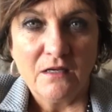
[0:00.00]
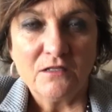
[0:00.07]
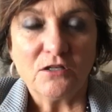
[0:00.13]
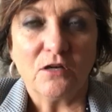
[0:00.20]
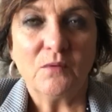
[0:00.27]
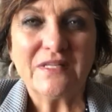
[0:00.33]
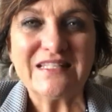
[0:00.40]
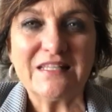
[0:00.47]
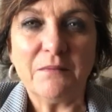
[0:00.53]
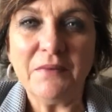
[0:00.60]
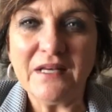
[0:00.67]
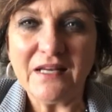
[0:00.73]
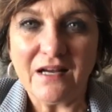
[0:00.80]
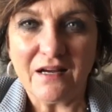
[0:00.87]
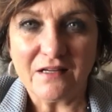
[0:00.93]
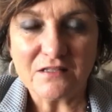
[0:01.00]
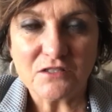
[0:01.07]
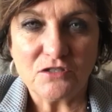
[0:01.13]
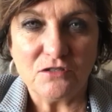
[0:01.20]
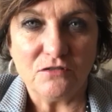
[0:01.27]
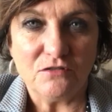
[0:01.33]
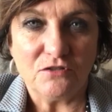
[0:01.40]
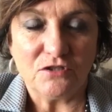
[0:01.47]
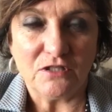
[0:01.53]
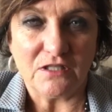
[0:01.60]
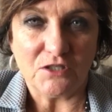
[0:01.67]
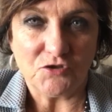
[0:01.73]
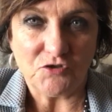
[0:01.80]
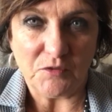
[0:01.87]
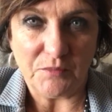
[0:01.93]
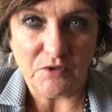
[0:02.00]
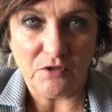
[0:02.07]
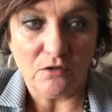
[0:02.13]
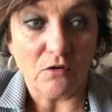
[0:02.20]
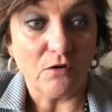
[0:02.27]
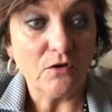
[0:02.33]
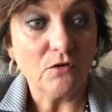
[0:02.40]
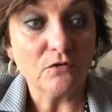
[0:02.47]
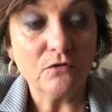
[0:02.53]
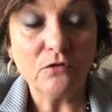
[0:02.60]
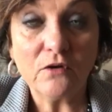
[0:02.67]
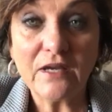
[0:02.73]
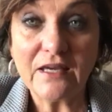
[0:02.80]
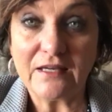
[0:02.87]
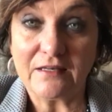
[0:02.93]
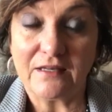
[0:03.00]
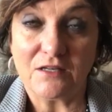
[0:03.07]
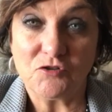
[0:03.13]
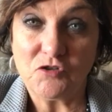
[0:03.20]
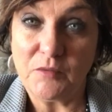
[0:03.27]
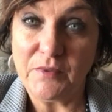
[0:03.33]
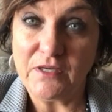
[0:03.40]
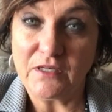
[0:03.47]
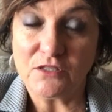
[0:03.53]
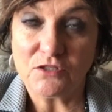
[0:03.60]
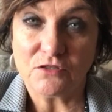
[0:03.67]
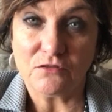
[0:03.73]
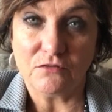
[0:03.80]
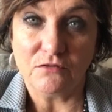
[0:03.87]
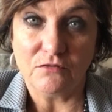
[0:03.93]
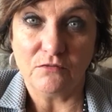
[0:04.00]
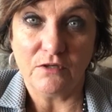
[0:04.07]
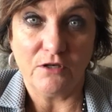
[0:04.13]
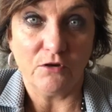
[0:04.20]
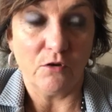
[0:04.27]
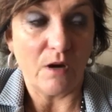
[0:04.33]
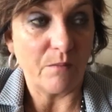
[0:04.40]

So when somebody asks you to contribute or you're looking at contributing to, you know,